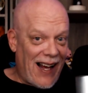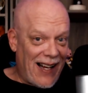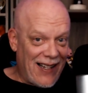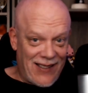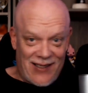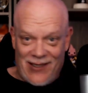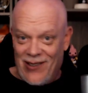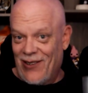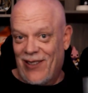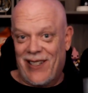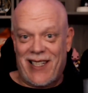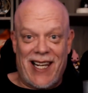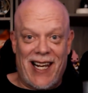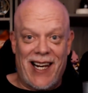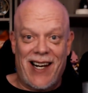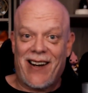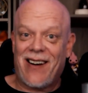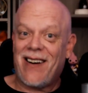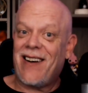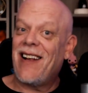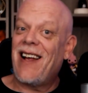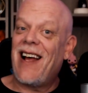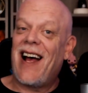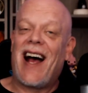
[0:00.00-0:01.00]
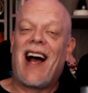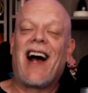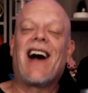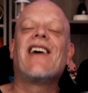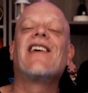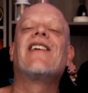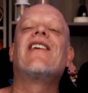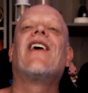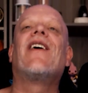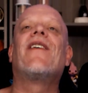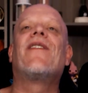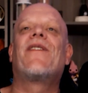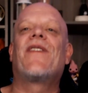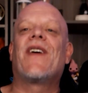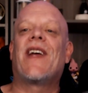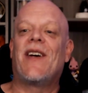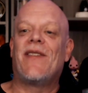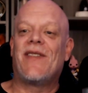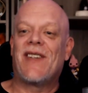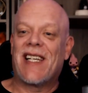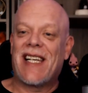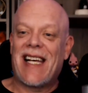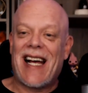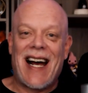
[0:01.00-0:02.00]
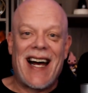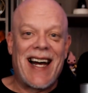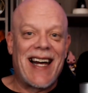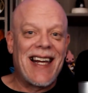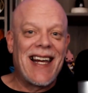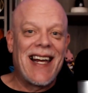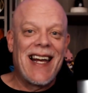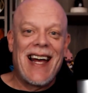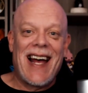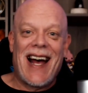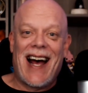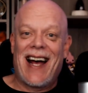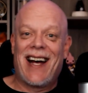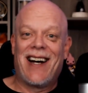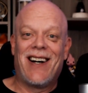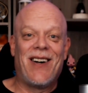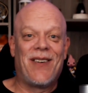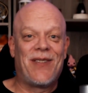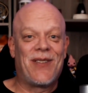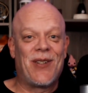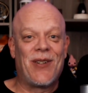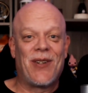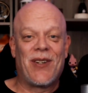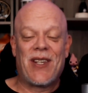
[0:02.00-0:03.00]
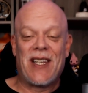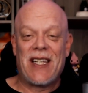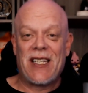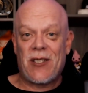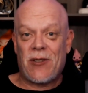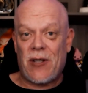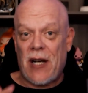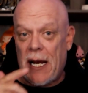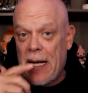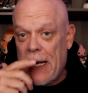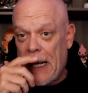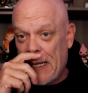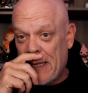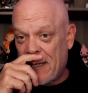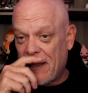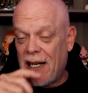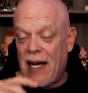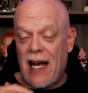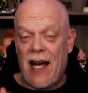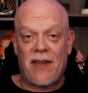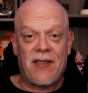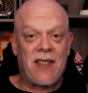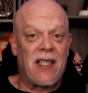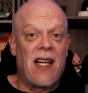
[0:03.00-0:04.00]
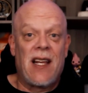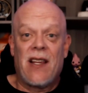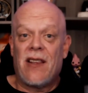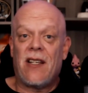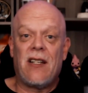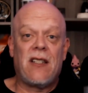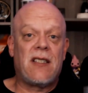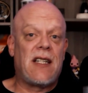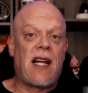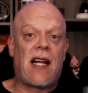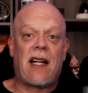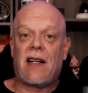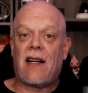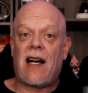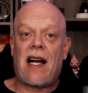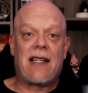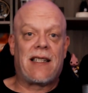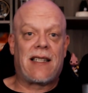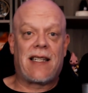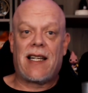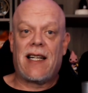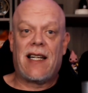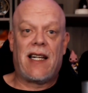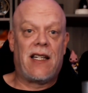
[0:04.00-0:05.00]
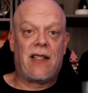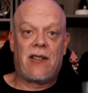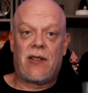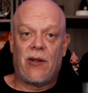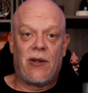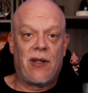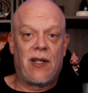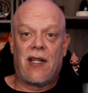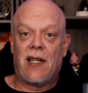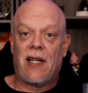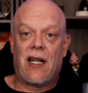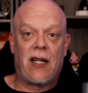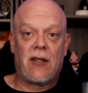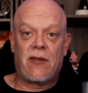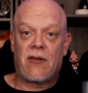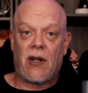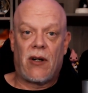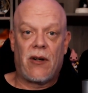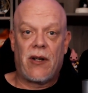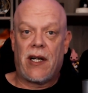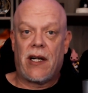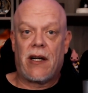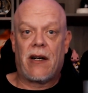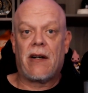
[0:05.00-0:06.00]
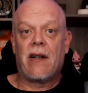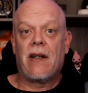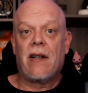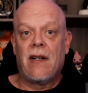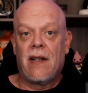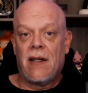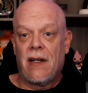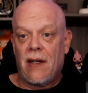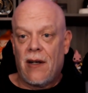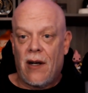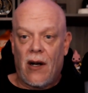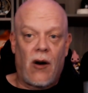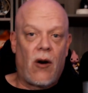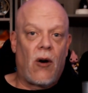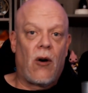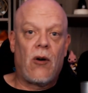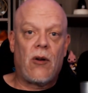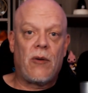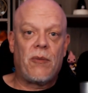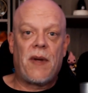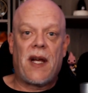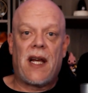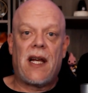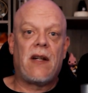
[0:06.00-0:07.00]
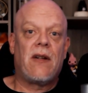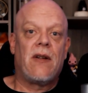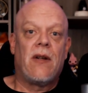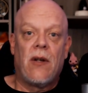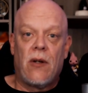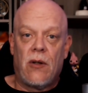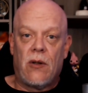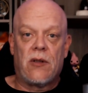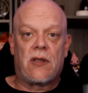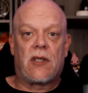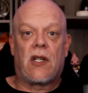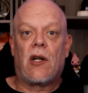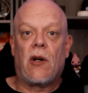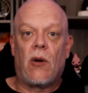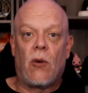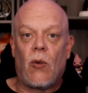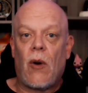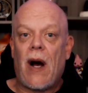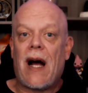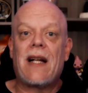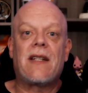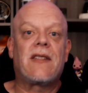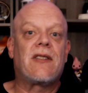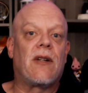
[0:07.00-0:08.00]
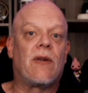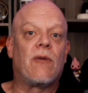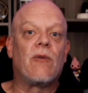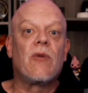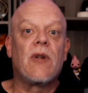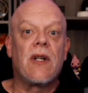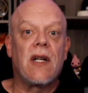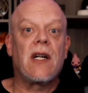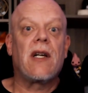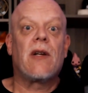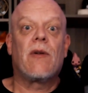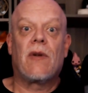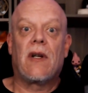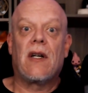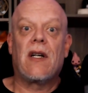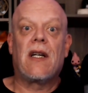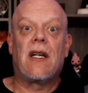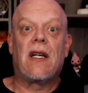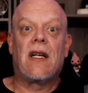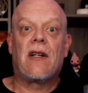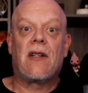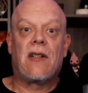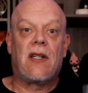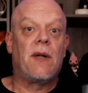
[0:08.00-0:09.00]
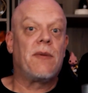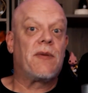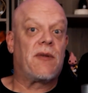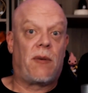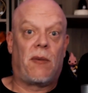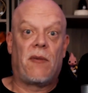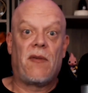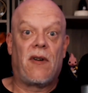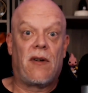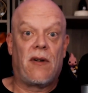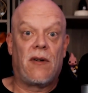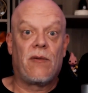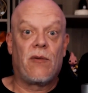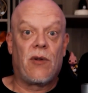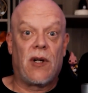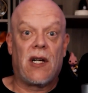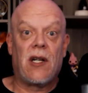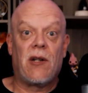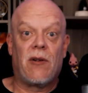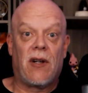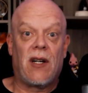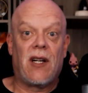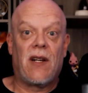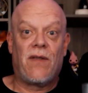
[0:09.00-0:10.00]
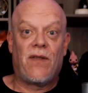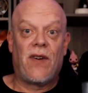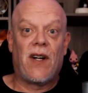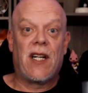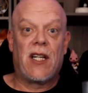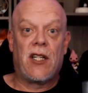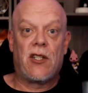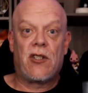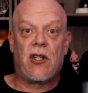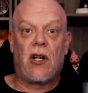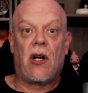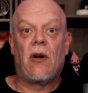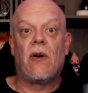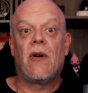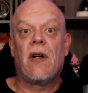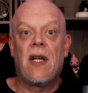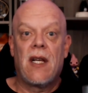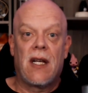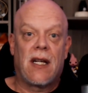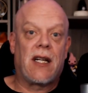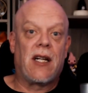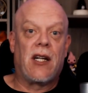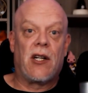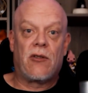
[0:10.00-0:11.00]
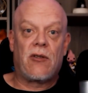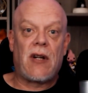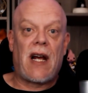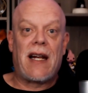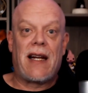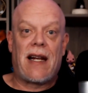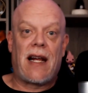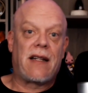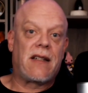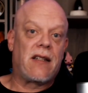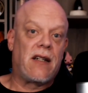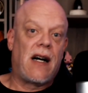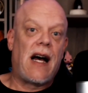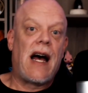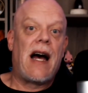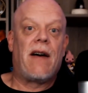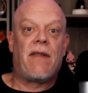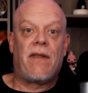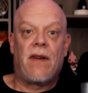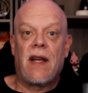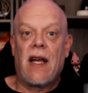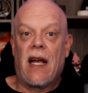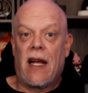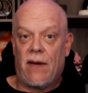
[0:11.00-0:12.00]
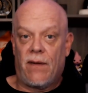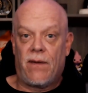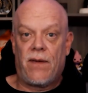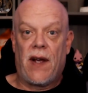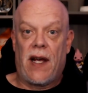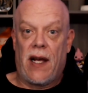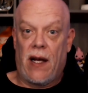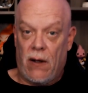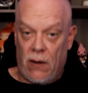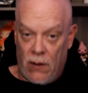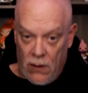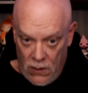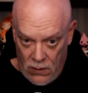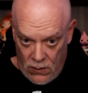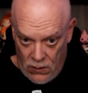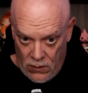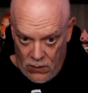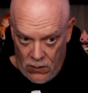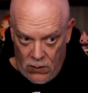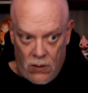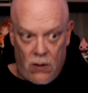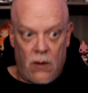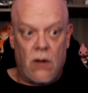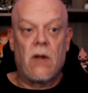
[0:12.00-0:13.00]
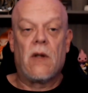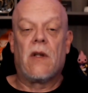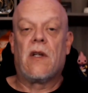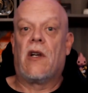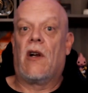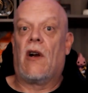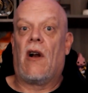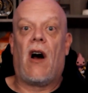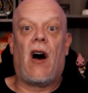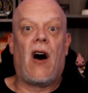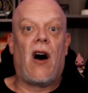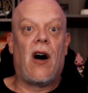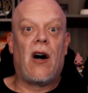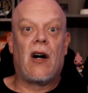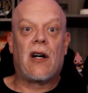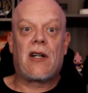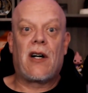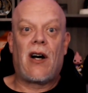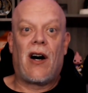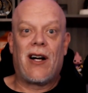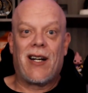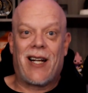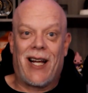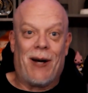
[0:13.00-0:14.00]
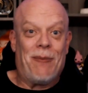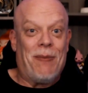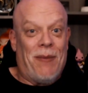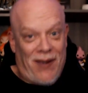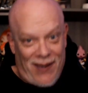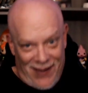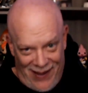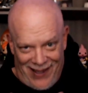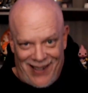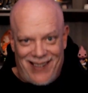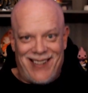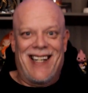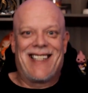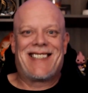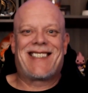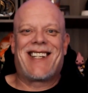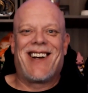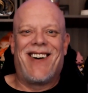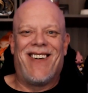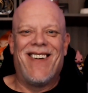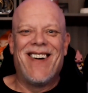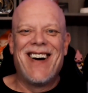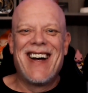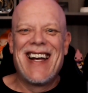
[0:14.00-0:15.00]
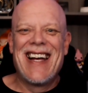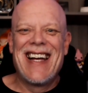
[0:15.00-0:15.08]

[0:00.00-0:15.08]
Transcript: Don't care. I love Family Guy. I love doing these try not to laughs. There's not a lot to get into in an intro here. Old man who's going to watch a really, really clips from a really, really funny show, going to try not to laugh and fail. You're all caught up. Let's go.